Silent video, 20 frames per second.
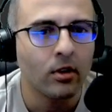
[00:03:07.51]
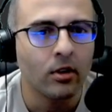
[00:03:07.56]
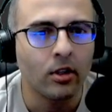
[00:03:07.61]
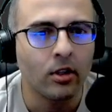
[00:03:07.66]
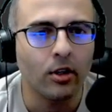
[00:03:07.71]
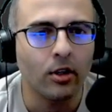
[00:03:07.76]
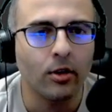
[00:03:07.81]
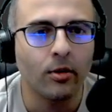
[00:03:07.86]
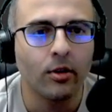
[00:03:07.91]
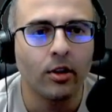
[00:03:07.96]

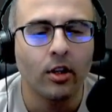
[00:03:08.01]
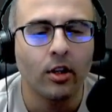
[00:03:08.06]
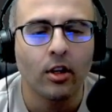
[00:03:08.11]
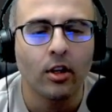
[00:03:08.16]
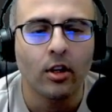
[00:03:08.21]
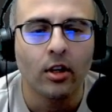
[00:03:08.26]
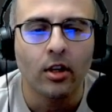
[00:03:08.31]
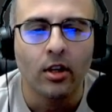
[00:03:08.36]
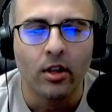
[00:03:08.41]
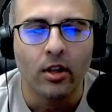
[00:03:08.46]
Here.
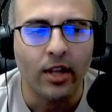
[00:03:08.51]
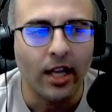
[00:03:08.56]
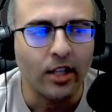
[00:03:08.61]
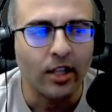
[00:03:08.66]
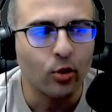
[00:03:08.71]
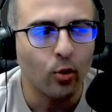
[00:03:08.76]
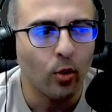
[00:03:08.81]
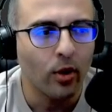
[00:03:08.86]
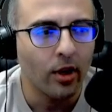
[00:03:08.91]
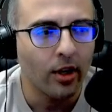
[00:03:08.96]

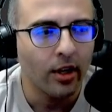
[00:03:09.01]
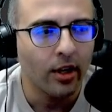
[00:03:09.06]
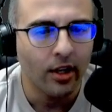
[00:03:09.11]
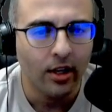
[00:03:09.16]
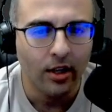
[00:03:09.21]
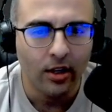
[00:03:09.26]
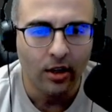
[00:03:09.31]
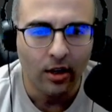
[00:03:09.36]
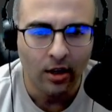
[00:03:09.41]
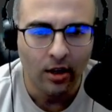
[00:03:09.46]
That's
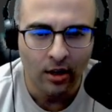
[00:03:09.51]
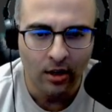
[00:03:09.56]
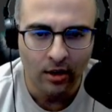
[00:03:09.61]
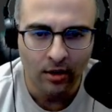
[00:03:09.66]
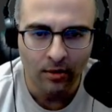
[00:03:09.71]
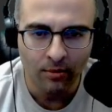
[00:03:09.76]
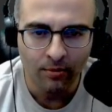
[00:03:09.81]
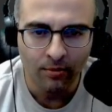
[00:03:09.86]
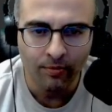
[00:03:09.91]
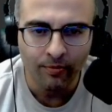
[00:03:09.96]
why,
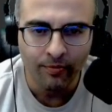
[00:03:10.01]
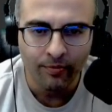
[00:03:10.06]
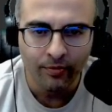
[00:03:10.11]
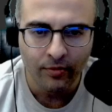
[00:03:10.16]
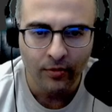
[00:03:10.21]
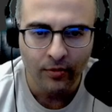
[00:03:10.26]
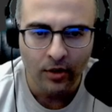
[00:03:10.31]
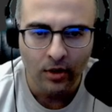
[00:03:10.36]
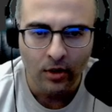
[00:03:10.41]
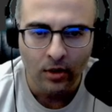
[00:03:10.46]
can
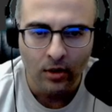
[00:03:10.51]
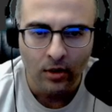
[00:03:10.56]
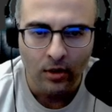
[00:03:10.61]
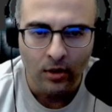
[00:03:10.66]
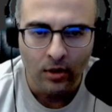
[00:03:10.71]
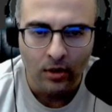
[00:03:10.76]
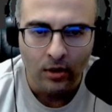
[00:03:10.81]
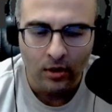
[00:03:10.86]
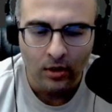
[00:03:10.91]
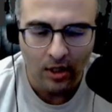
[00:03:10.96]

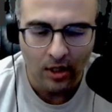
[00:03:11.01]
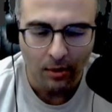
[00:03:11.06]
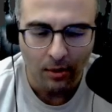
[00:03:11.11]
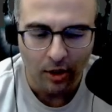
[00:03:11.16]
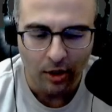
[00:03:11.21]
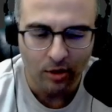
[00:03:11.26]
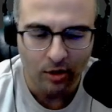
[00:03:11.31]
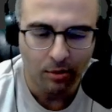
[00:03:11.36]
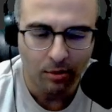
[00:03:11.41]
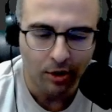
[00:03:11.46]
I make
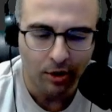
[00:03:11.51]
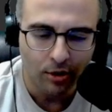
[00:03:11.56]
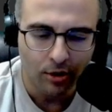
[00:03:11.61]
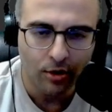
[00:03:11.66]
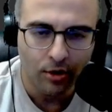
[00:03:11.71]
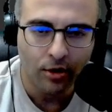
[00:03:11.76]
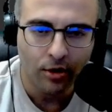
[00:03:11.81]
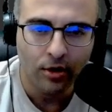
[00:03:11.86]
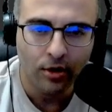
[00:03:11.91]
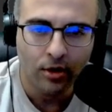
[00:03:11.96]
this bigger?